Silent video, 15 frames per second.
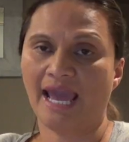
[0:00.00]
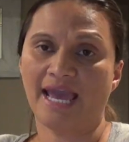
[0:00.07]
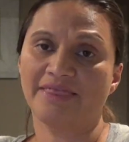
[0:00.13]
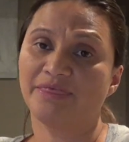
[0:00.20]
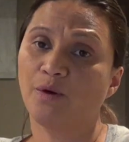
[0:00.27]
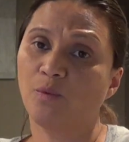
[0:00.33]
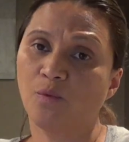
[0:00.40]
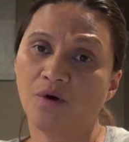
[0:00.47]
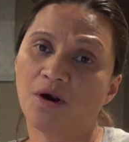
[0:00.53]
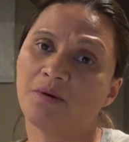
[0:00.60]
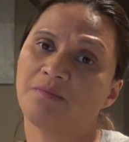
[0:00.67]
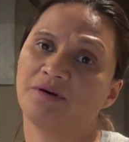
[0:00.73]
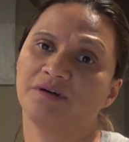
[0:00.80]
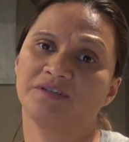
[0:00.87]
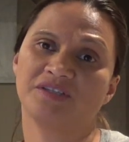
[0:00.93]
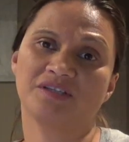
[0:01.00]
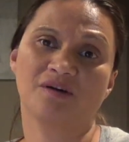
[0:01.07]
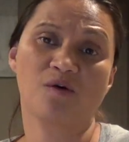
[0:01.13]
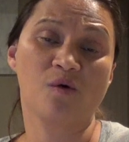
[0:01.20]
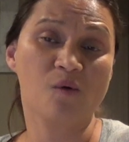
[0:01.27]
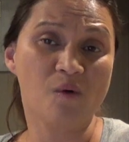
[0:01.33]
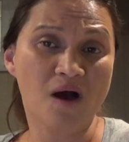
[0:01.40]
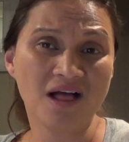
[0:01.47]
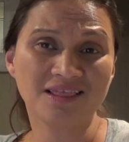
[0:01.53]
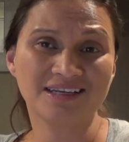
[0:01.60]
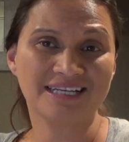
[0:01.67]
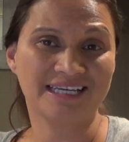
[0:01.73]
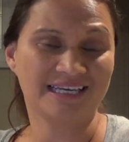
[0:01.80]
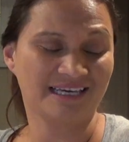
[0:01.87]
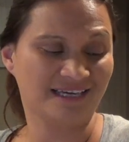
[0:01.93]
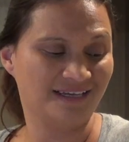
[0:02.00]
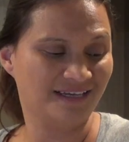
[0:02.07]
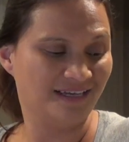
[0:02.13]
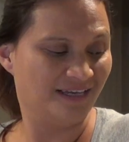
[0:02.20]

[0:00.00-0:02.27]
and the warmers, the quality